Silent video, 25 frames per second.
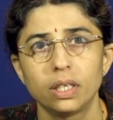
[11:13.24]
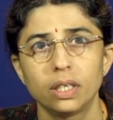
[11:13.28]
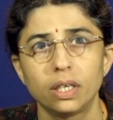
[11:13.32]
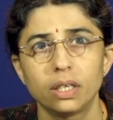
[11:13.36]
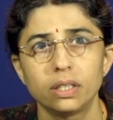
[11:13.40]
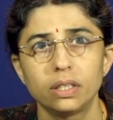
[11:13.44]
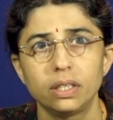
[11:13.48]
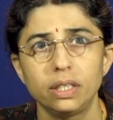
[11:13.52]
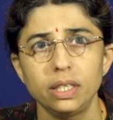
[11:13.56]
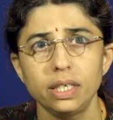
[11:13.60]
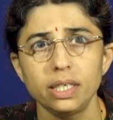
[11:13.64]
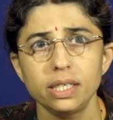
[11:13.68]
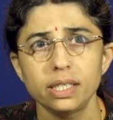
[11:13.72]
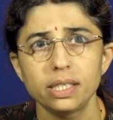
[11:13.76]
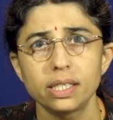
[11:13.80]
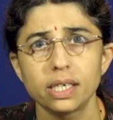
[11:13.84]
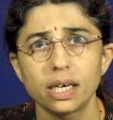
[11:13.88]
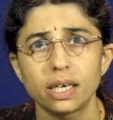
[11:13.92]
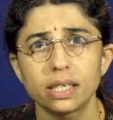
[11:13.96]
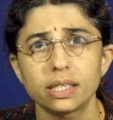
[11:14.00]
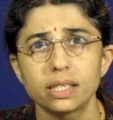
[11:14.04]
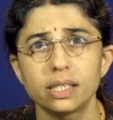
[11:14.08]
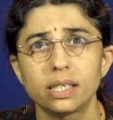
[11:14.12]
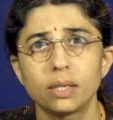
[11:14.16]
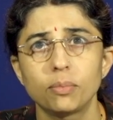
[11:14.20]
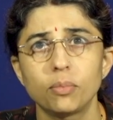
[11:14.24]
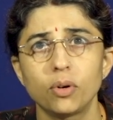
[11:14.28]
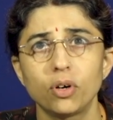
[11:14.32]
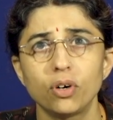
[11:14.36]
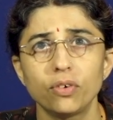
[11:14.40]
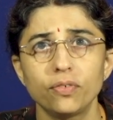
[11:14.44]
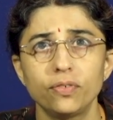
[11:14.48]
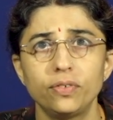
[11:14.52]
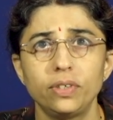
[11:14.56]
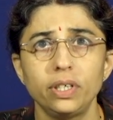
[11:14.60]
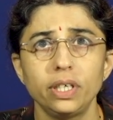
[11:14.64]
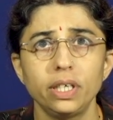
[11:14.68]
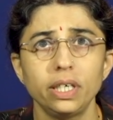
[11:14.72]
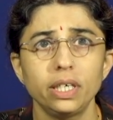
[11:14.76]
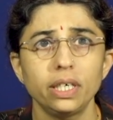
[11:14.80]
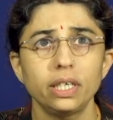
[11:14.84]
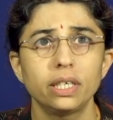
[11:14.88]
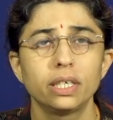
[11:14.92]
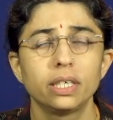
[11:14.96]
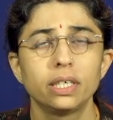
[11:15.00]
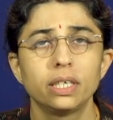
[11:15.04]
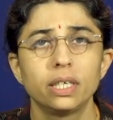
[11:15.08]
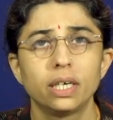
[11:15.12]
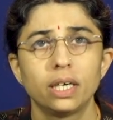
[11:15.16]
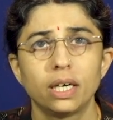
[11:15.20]
Now, these are some of the
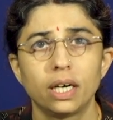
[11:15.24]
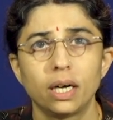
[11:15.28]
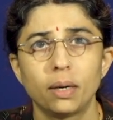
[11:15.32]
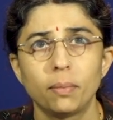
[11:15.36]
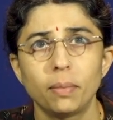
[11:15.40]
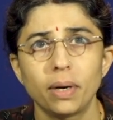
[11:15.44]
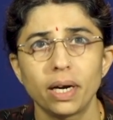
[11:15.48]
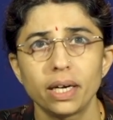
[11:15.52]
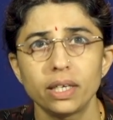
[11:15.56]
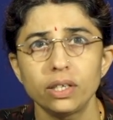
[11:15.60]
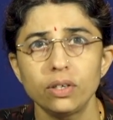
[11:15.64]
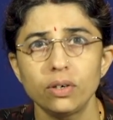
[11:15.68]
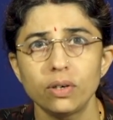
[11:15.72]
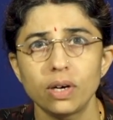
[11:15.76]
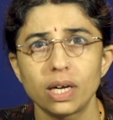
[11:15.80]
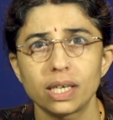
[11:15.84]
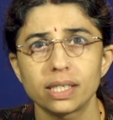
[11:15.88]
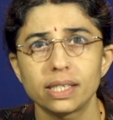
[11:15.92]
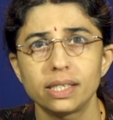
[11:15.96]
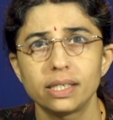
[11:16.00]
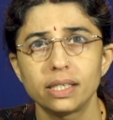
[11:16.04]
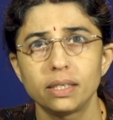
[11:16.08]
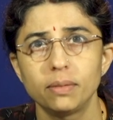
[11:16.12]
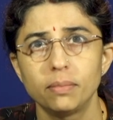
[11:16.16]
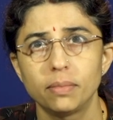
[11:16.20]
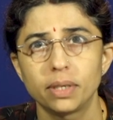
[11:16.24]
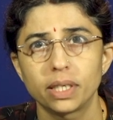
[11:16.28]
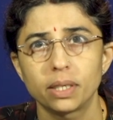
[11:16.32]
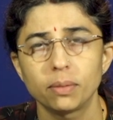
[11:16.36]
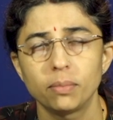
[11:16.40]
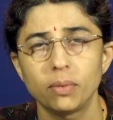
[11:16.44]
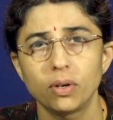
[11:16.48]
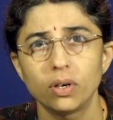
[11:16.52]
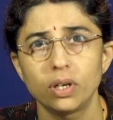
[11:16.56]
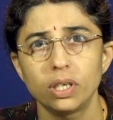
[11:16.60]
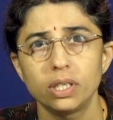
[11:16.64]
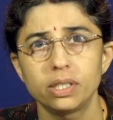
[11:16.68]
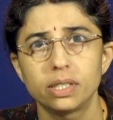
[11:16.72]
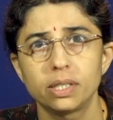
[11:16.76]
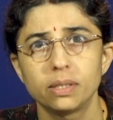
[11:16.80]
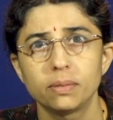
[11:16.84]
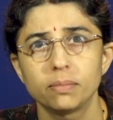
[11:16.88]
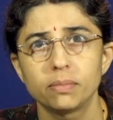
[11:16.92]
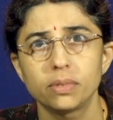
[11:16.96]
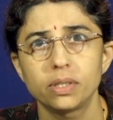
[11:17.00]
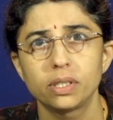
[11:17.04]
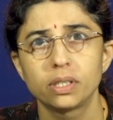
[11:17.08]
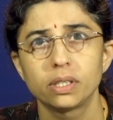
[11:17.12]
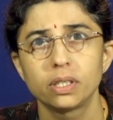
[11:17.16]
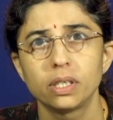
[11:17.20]
amino acid
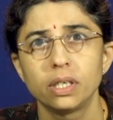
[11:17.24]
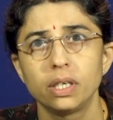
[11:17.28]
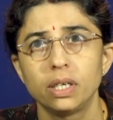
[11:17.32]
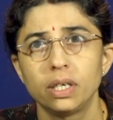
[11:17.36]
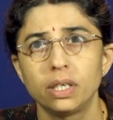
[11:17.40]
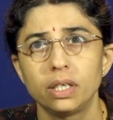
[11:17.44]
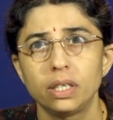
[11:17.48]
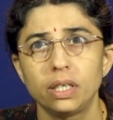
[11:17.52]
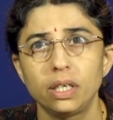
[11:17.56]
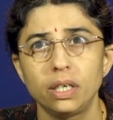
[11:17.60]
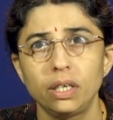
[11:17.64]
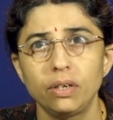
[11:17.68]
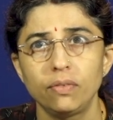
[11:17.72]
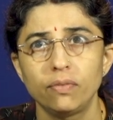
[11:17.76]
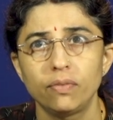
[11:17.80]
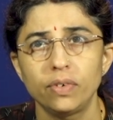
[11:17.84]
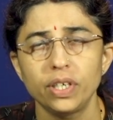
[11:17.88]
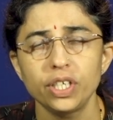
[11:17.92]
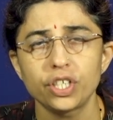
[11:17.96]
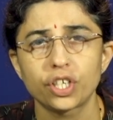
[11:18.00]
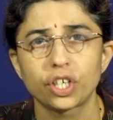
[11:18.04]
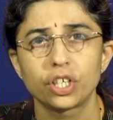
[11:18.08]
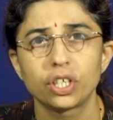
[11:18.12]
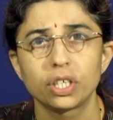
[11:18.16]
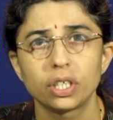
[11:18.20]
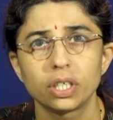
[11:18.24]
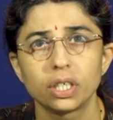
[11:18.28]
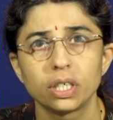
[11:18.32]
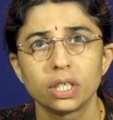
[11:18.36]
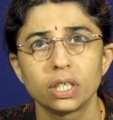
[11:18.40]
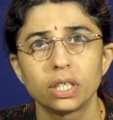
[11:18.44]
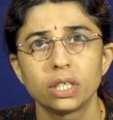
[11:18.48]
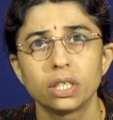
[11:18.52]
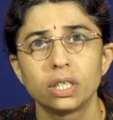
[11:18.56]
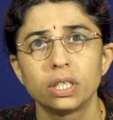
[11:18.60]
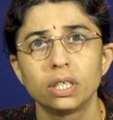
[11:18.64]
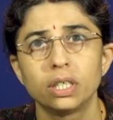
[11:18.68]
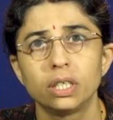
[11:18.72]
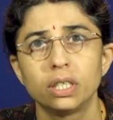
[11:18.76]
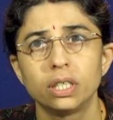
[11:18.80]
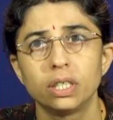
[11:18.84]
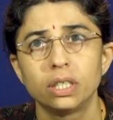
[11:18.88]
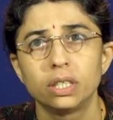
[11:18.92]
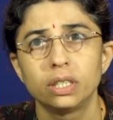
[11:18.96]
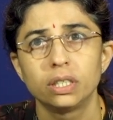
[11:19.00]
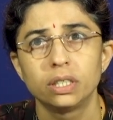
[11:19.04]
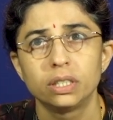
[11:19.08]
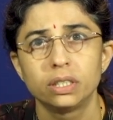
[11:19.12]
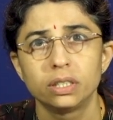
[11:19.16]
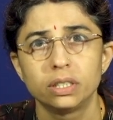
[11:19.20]
metabolisms in which
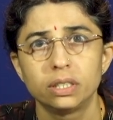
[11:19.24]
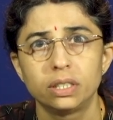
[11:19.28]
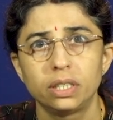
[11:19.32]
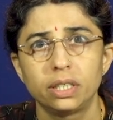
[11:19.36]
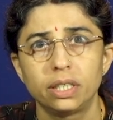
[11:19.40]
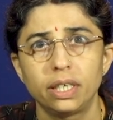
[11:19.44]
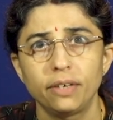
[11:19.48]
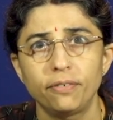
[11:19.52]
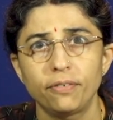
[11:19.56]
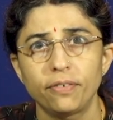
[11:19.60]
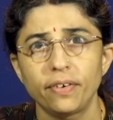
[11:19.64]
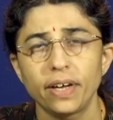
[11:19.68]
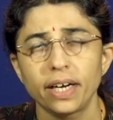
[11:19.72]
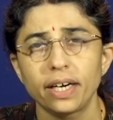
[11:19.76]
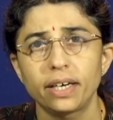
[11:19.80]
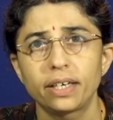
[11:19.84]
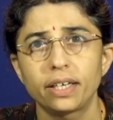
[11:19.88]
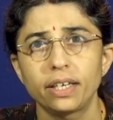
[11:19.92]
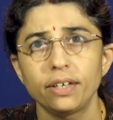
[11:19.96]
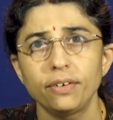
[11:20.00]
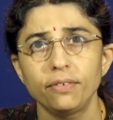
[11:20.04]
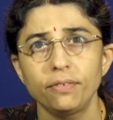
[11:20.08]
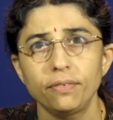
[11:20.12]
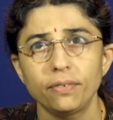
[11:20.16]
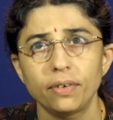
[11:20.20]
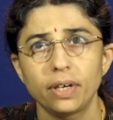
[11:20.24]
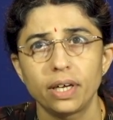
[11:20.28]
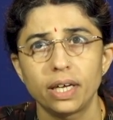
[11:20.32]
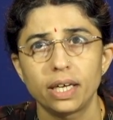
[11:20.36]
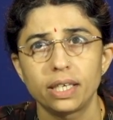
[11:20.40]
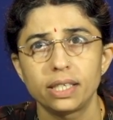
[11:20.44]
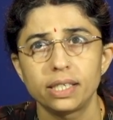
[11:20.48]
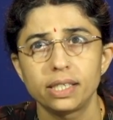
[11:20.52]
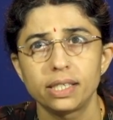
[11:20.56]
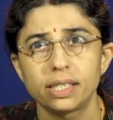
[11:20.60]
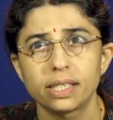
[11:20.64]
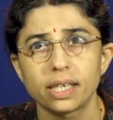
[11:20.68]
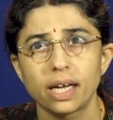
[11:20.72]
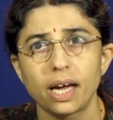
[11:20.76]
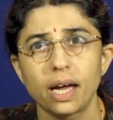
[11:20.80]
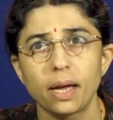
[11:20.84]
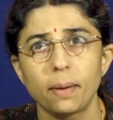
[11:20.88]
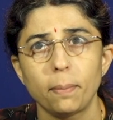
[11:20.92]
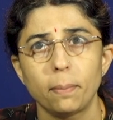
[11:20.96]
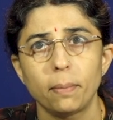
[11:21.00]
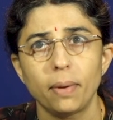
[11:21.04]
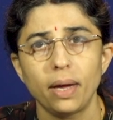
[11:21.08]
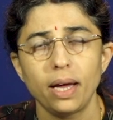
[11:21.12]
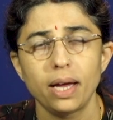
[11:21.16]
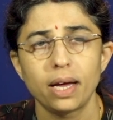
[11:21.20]
the defective
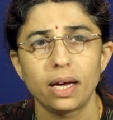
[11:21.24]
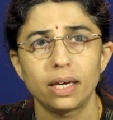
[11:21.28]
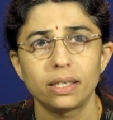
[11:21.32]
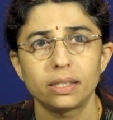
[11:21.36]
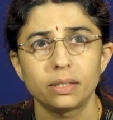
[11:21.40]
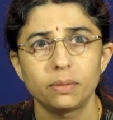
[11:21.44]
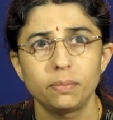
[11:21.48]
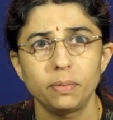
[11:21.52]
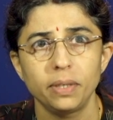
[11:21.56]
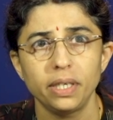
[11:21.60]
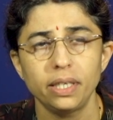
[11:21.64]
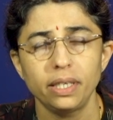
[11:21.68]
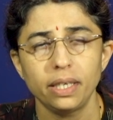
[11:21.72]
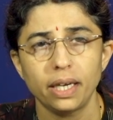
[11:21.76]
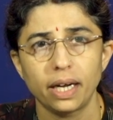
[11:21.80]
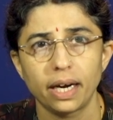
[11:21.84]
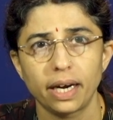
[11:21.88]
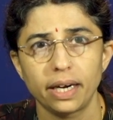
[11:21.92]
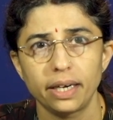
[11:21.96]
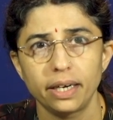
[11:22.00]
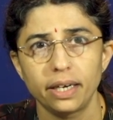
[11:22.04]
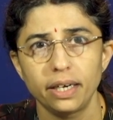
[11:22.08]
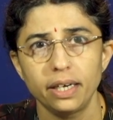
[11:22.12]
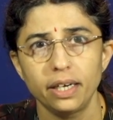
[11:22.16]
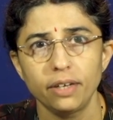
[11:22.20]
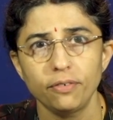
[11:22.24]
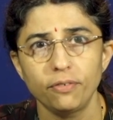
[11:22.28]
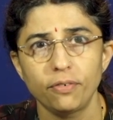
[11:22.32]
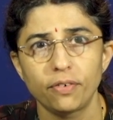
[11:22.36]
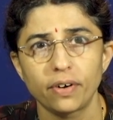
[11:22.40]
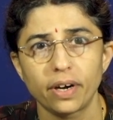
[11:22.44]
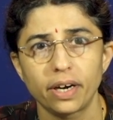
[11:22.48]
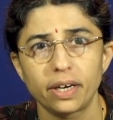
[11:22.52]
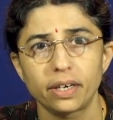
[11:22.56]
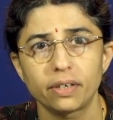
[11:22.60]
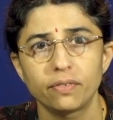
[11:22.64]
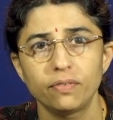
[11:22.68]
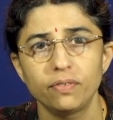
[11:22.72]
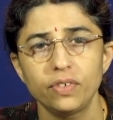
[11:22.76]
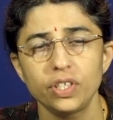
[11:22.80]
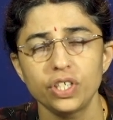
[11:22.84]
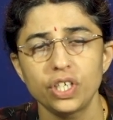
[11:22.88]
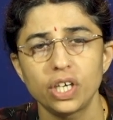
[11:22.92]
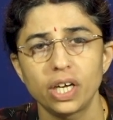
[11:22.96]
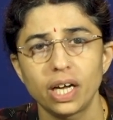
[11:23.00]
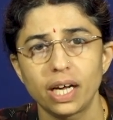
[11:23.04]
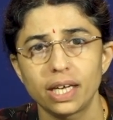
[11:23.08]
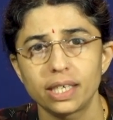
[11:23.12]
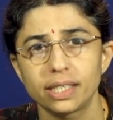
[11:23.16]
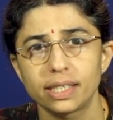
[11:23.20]
enzyme has been identified
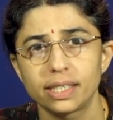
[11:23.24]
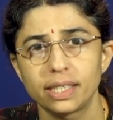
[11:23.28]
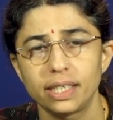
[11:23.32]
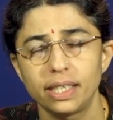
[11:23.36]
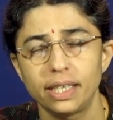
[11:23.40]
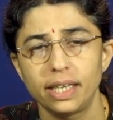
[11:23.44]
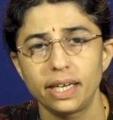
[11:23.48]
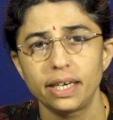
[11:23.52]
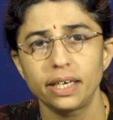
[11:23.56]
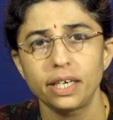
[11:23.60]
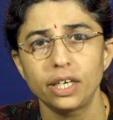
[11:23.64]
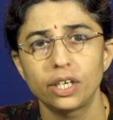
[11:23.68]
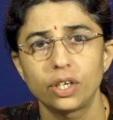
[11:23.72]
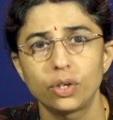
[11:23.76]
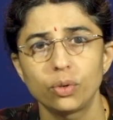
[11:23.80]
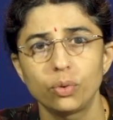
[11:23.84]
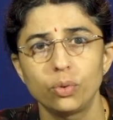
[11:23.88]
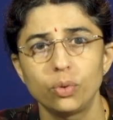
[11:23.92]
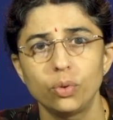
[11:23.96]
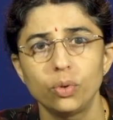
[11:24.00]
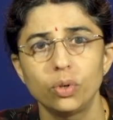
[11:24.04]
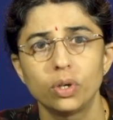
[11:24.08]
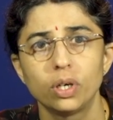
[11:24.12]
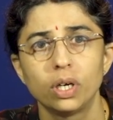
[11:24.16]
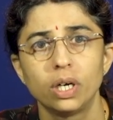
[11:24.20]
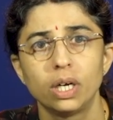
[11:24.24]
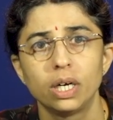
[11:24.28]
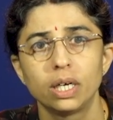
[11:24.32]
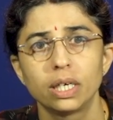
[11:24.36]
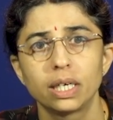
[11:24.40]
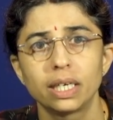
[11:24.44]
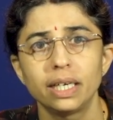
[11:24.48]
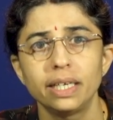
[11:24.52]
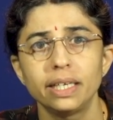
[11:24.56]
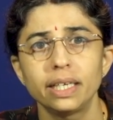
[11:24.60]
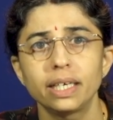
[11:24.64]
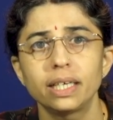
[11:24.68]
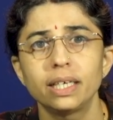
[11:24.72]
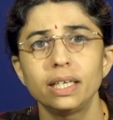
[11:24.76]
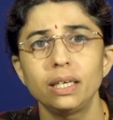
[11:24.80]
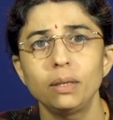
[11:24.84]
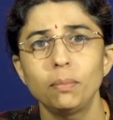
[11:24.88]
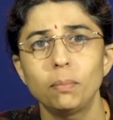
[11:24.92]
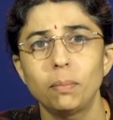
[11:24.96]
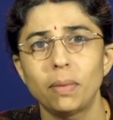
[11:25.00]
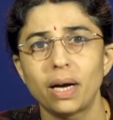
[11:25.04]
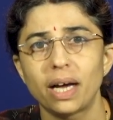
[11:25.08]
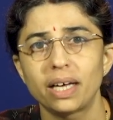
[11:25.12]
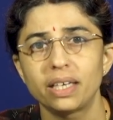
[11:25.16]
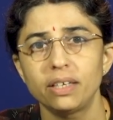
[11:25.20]
which has led to clinical
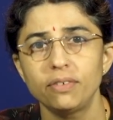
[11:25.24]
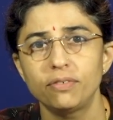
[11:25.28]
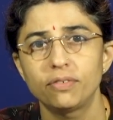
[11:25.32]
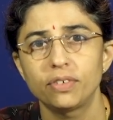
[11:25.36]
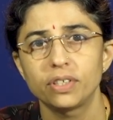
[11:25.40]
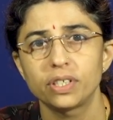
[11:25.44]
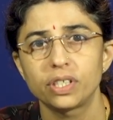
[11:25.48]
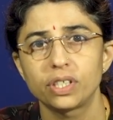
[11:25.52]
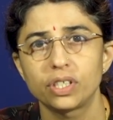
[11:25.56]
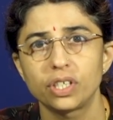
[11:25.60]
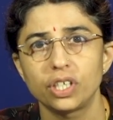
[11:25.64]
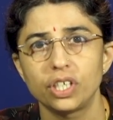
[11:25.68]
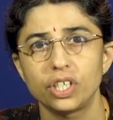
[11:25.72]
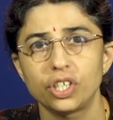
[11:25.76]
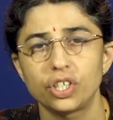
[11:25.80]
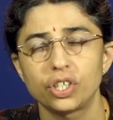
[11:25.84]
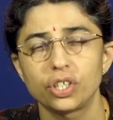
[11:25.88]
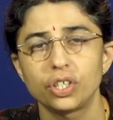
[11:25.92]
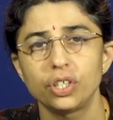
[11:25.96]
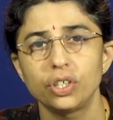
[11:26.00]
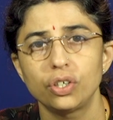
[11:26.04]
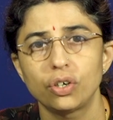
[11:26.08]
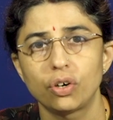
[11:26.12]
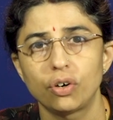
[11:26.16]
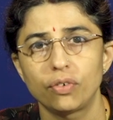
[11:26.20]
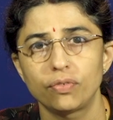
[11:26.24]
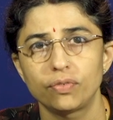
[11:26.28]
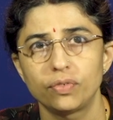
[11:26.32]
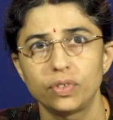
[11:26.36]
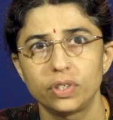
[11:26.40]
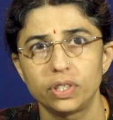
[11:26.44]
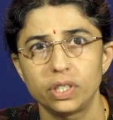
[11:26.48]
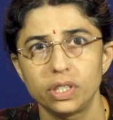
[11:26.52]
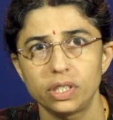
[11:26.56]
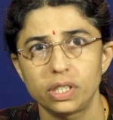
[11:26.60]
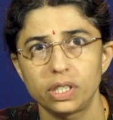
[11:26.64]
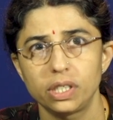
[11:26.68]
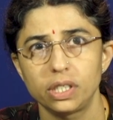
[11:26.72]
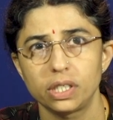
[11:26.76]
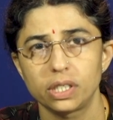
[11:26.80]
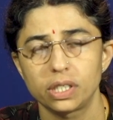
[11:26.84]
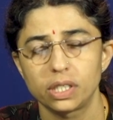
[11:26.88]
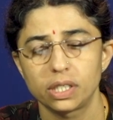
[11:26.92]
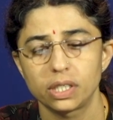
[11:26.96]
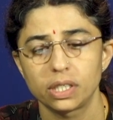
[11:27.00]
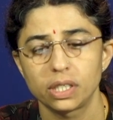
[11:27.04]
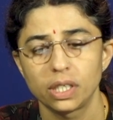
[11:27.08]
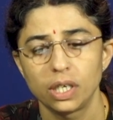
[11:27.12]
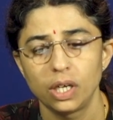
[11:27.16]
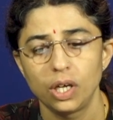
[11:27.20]
manifestation of the
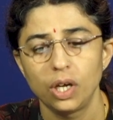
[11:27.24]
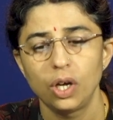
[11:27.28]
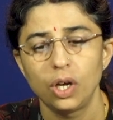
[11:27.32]
disease.